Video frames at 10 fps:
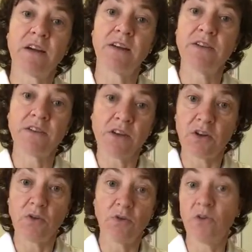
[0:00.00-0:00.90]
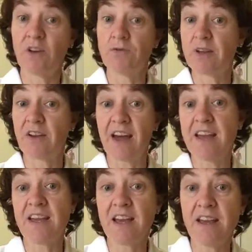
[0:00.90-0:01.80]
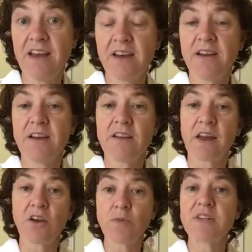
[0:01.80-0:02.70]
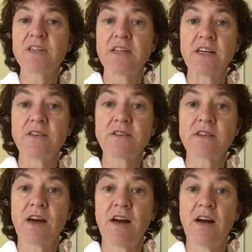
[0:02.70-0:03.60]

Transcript: and feel achy, then come and see us.